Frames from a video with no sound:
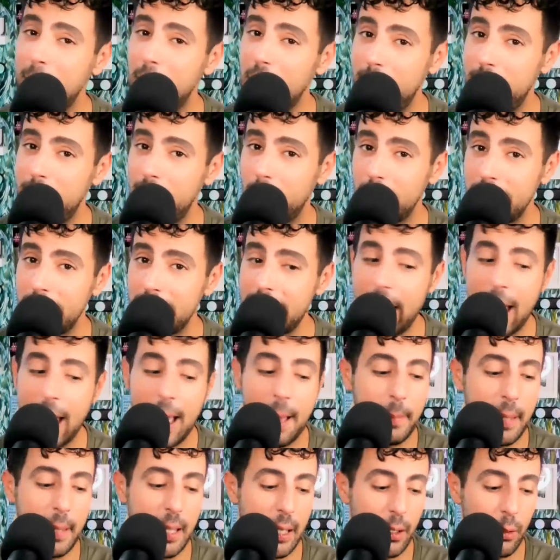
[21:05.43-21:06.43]
going to be
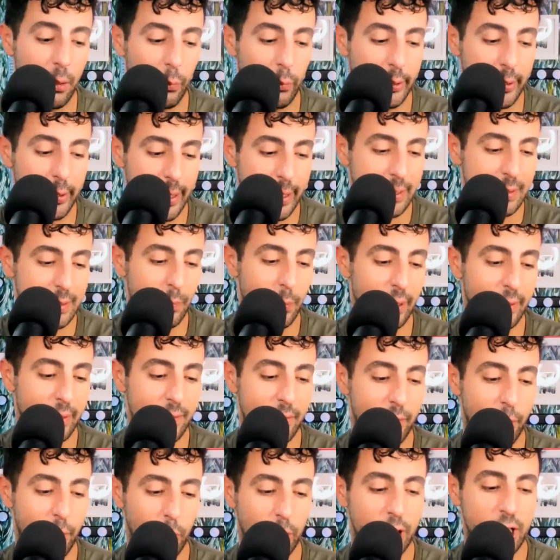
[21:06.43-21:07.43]
recapping Real
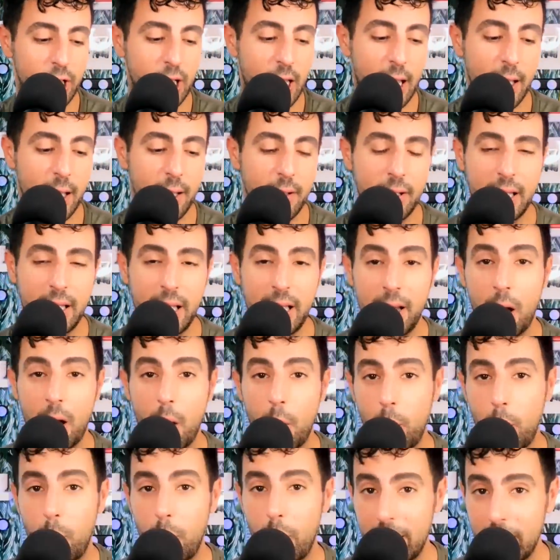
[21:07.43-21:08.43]
Housewives of Orange County
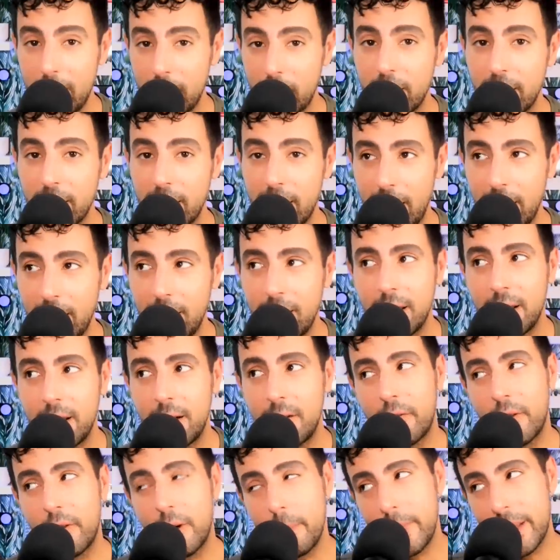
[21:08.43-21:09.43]
with
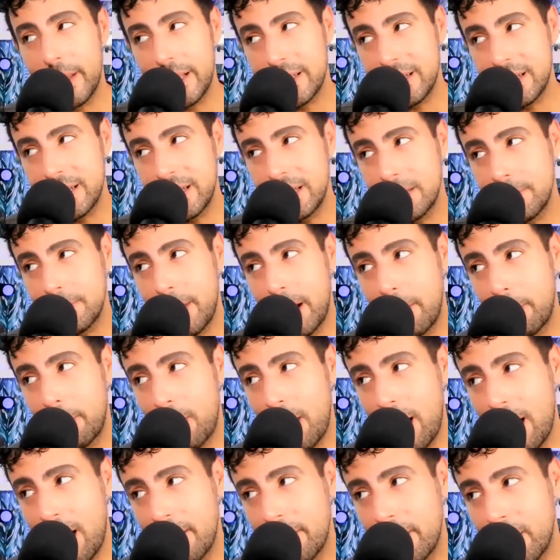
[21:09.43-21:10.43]
Caitlin from Besties by
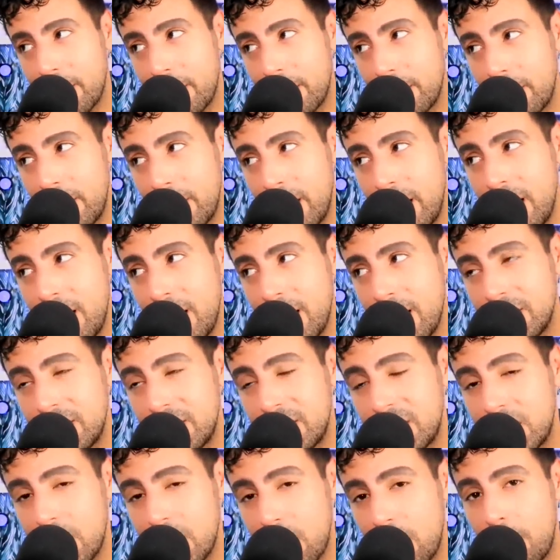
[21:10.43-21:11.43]
Bravo.
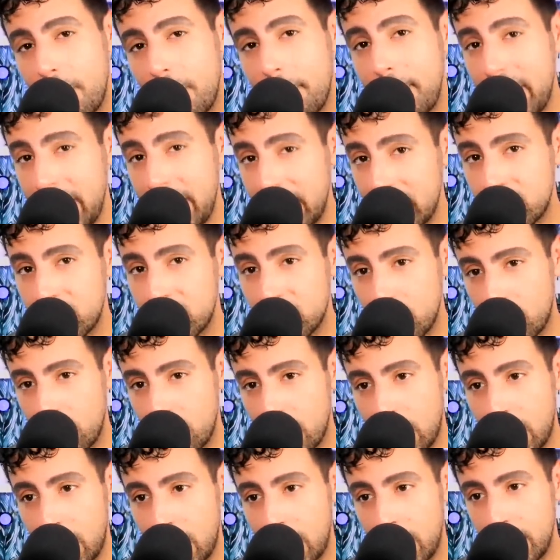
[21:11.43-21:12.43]
So make
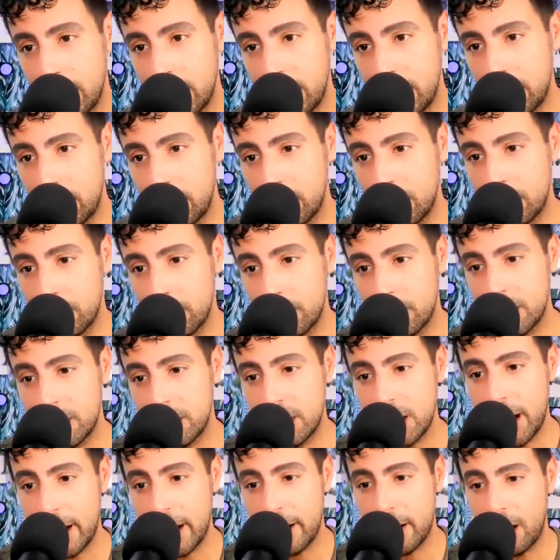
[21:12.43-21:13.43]
sure you
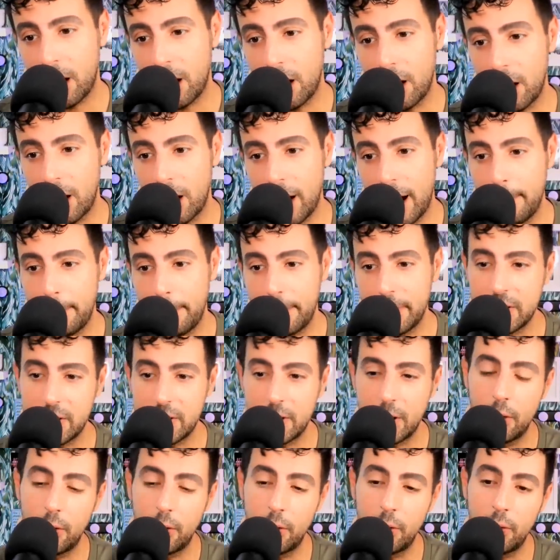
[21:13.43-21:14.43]
check her
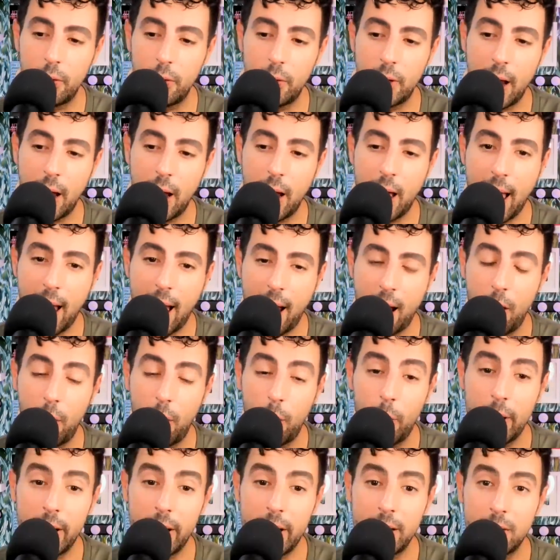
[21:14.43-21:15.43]
episode
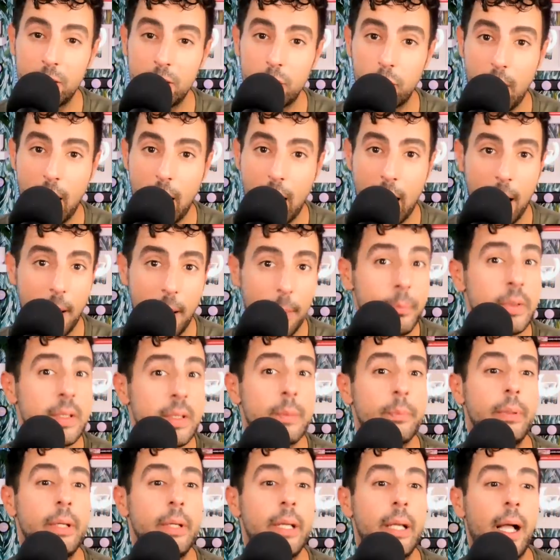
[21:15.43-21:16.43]
out when it
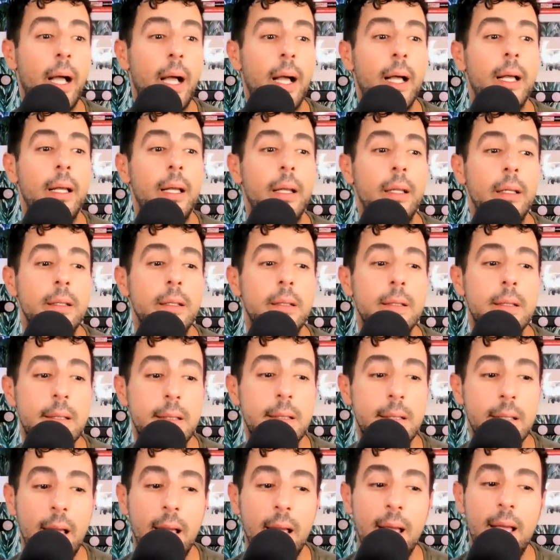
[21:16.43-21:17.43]
drops,
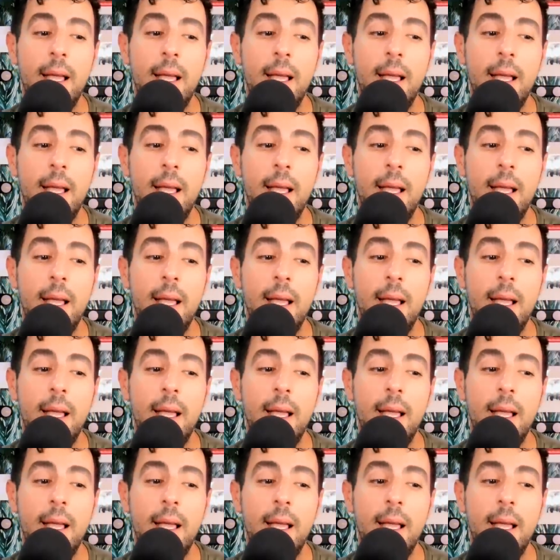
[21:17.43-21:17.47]
because